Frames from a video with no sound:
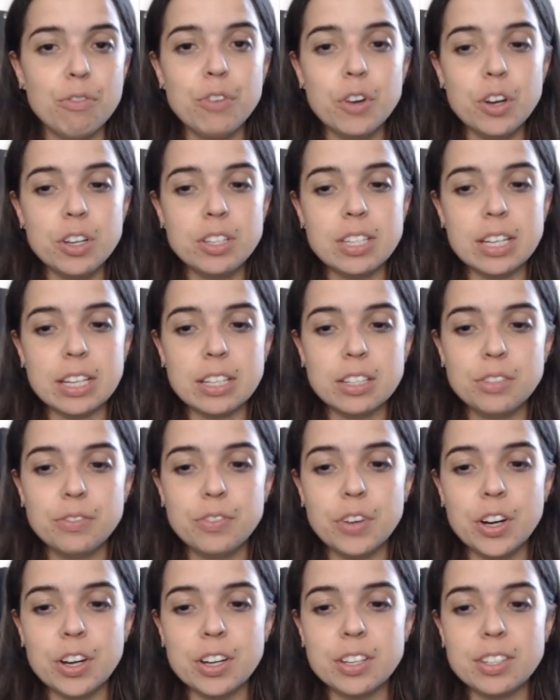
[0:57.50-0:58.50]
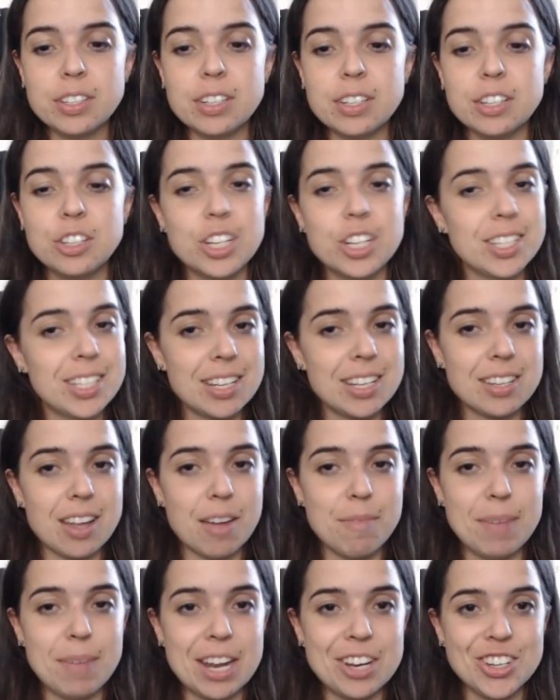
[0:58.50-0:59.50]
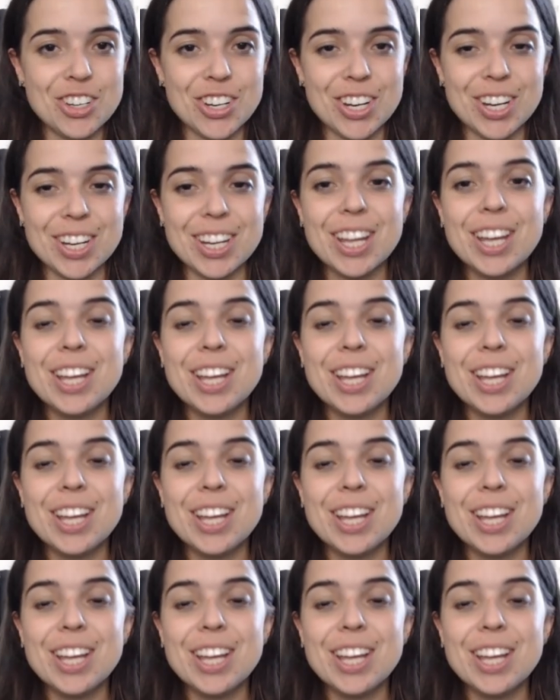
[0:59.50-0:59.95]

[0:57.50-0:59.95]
first things first, just as I mentioned,